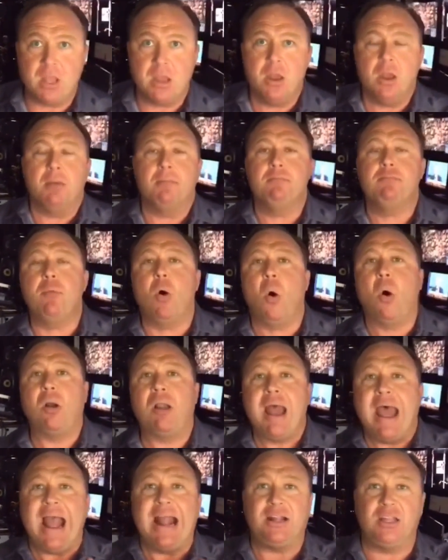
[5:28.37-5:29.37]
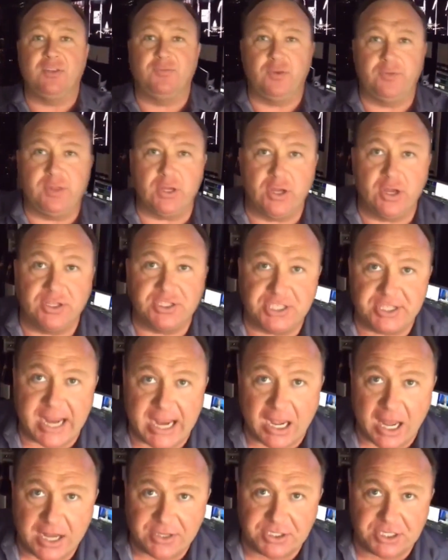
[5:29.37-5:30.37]
more active with the good state
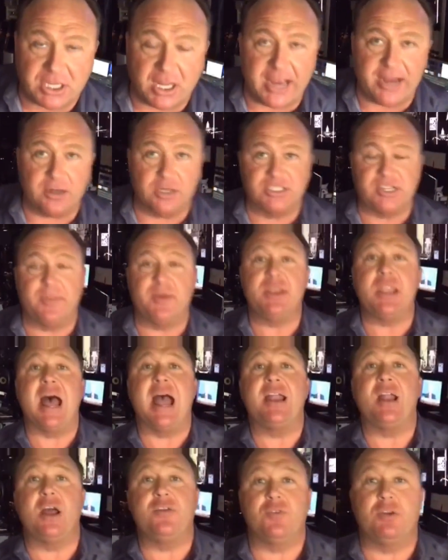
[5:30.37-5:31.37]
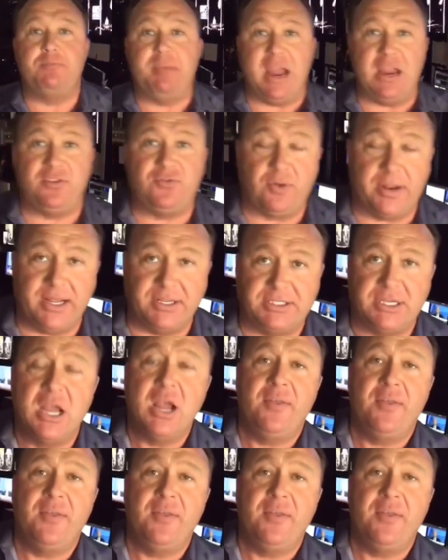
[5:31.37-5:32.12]
legislators and the 900 patriots